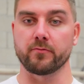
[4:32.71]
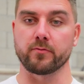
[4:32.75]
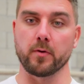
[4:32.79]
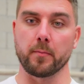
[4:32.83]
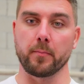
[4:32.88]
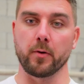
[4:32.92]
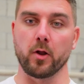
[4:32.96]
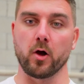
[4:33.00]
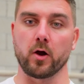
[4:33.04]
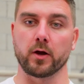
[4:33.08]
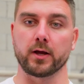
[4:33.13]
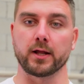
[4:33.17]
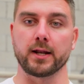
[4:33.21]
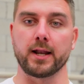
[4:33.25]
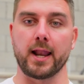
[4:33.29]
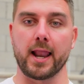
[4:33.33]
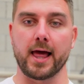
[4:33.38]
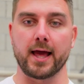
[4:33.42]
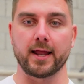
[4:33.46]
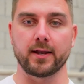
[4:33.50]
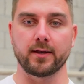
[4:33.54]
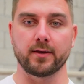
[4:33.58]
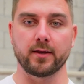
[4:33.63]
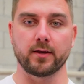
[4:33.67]
from a block and
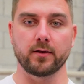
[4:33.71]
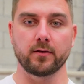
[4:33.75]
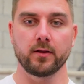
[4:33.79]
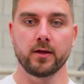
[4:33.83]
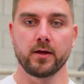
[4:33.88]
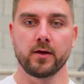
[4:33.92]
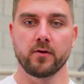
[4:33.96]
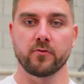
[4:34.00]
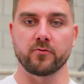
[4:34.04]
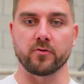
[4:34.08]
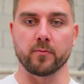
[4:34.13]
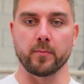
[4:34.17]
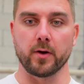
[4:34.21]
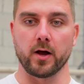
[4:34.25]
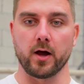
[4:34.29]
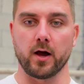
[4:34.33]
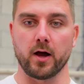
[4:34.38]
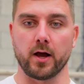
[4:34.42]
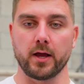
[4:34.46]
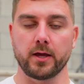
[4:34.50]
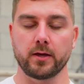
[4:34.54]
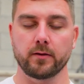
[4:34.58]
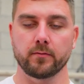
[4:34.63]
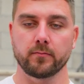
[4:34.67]
landing from a
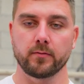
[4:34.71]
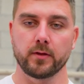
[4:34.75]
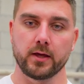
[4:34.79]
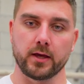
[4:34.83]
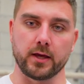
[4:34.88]
height,